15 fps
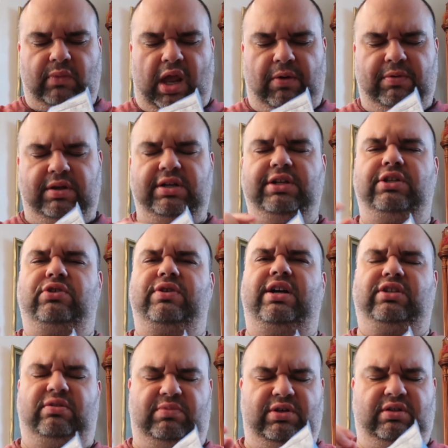I really need to
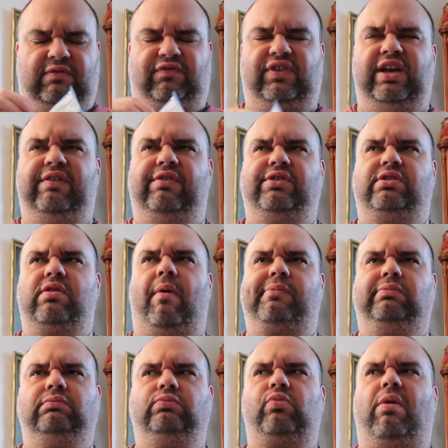try some of the other flavors.
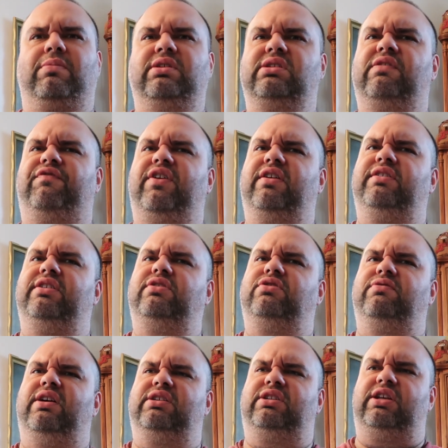But this is very
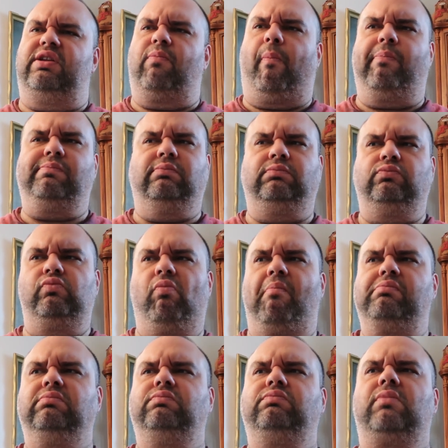interesting.
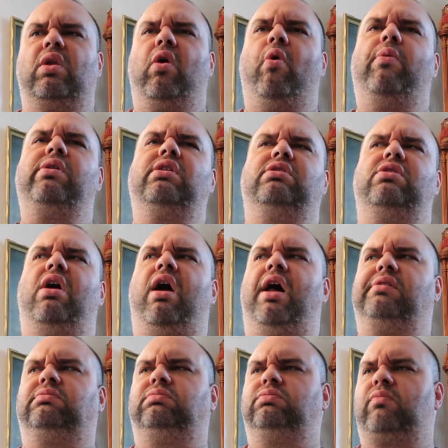Who would have
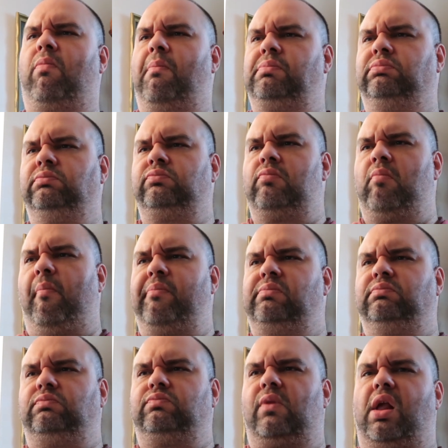thought
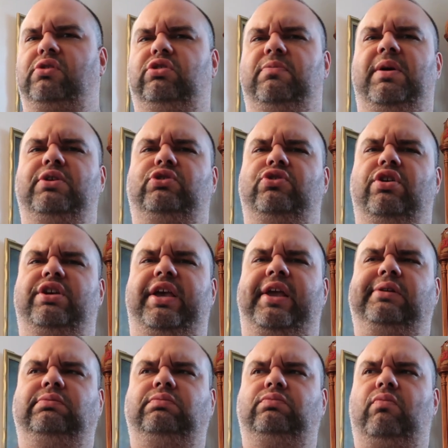to make
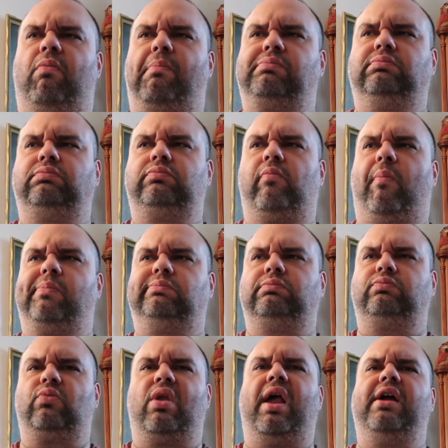jerky
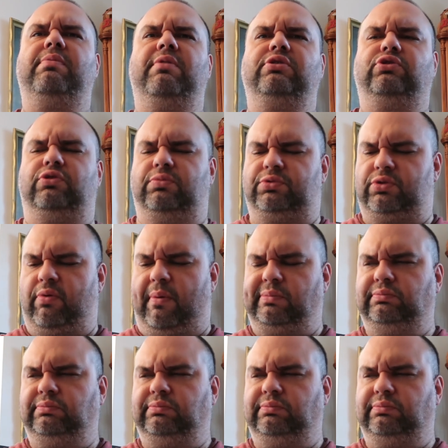out of mushrooms?